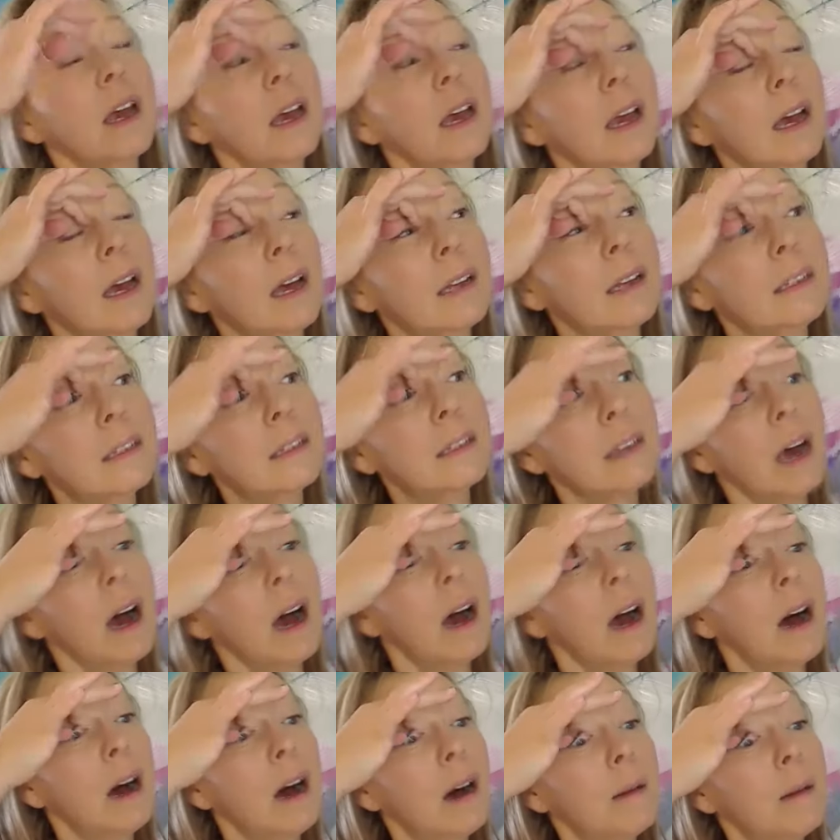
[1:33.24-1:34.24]
and
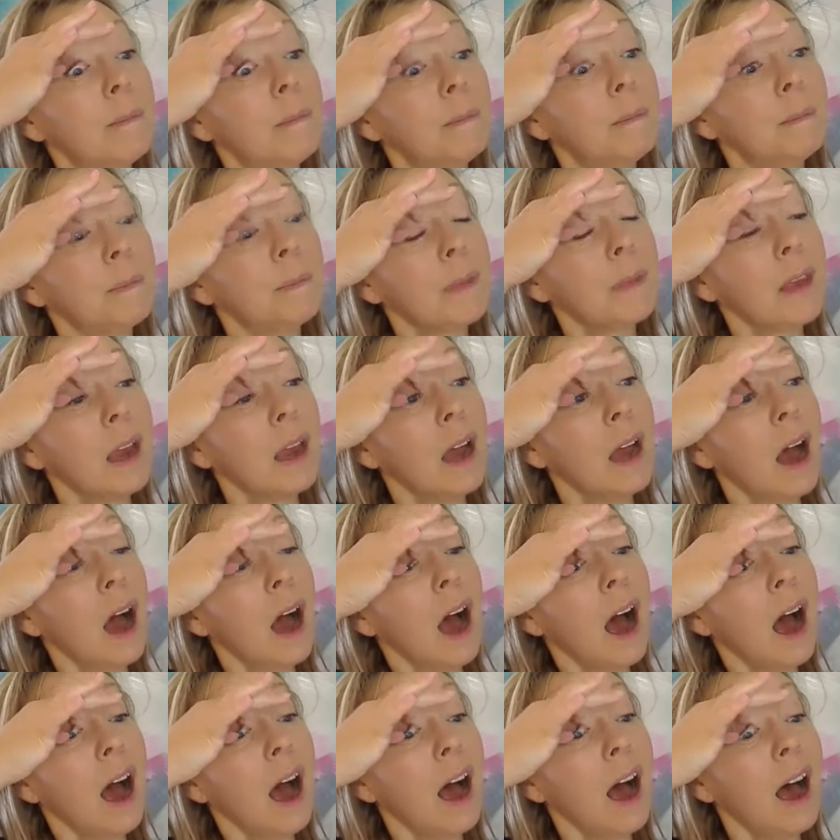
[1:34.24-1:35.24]
um
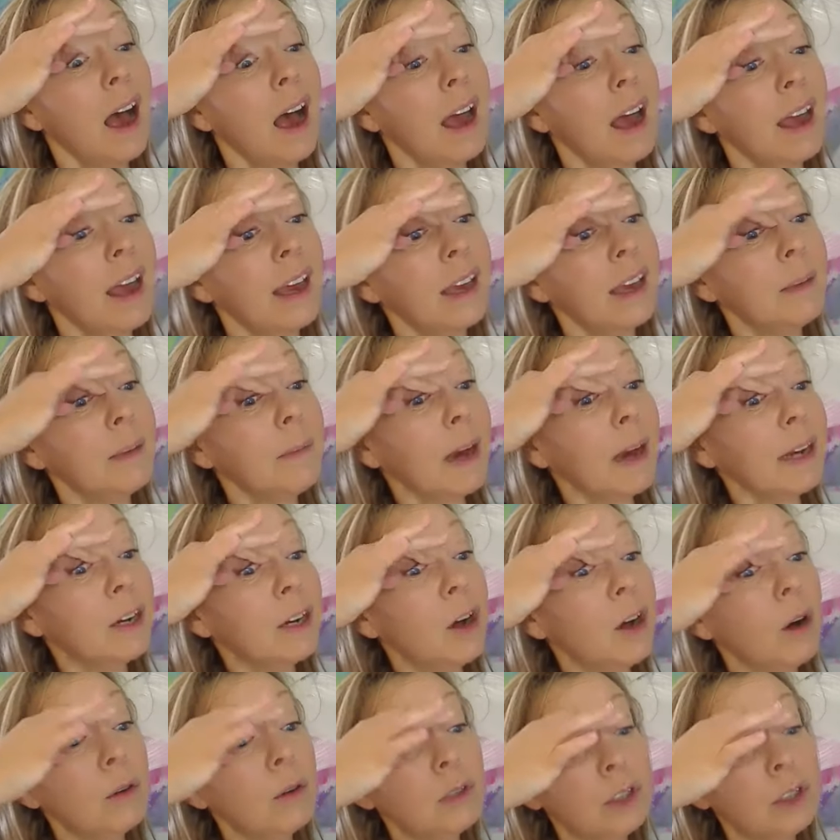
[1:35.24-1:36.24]
I my
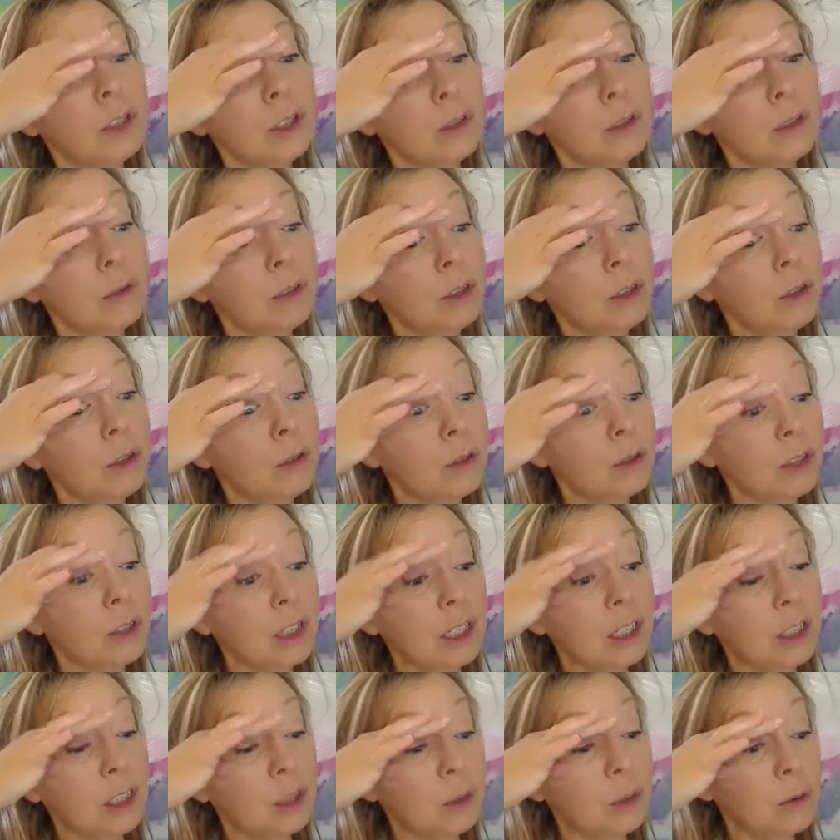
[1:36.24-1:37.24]
go-to is
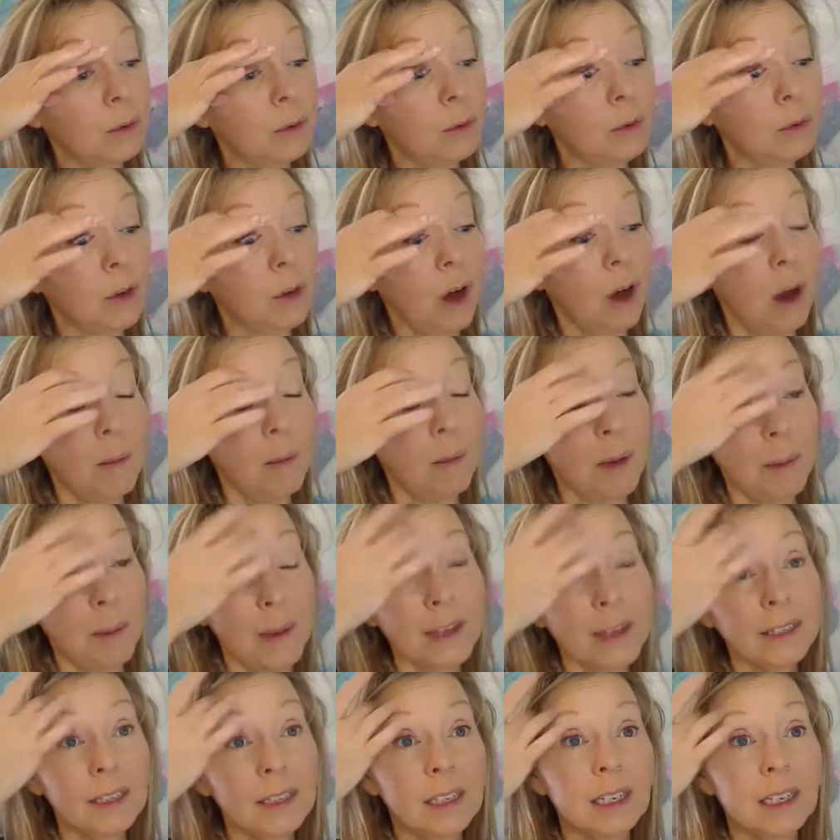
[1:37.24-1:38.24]
usually to call my
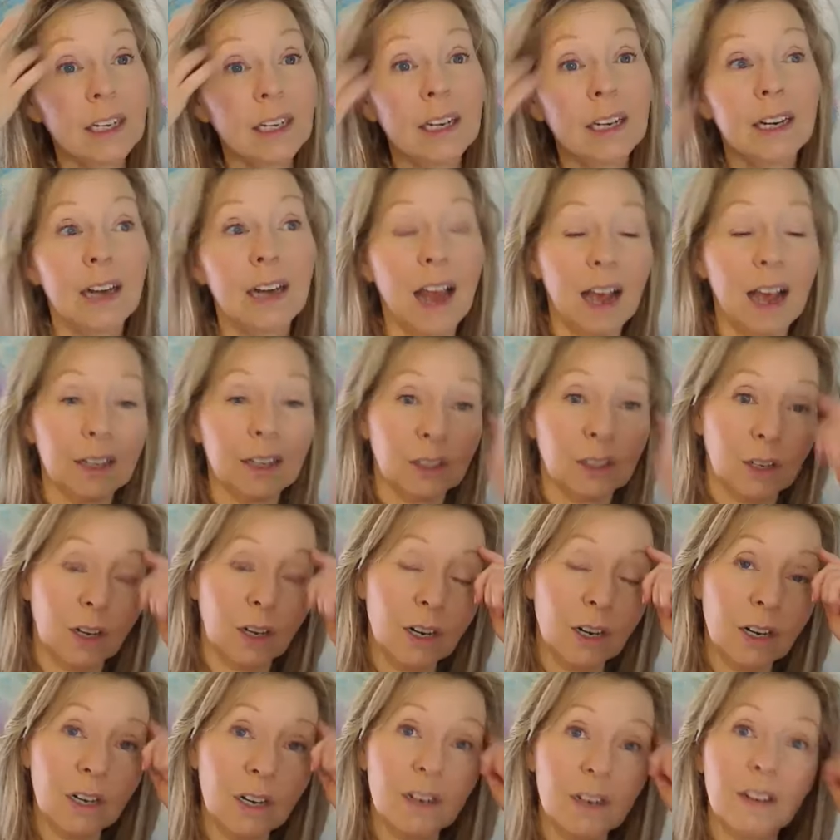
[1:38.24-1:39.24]
bestie and ask
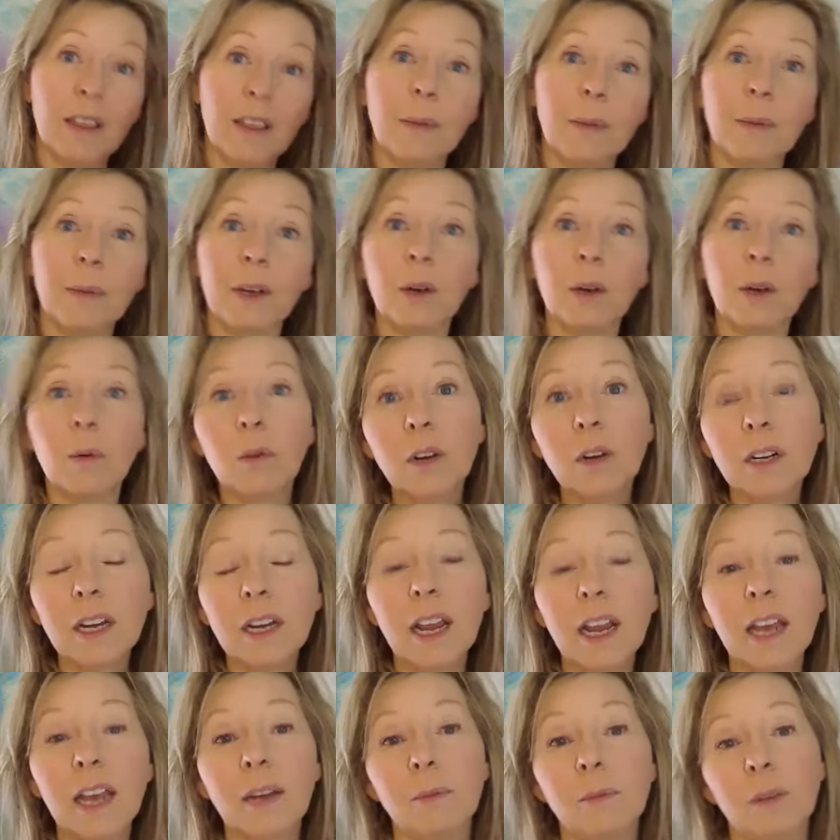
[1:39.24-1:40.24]
her and then we
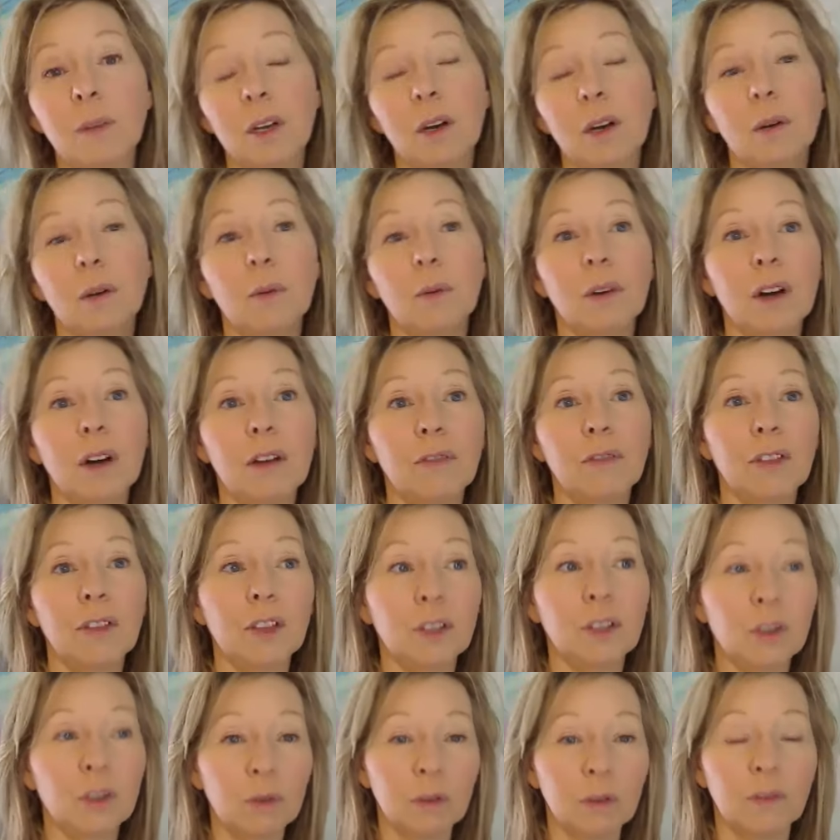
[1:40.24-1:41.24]
coordinate and we go wherever
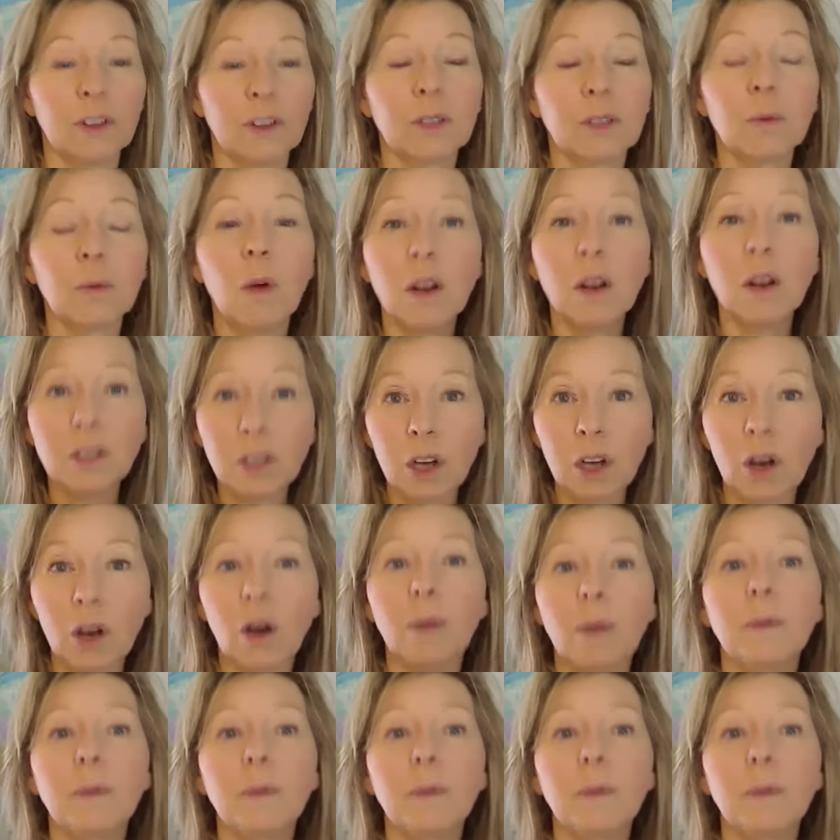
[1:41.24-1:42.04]
the two of us want to go.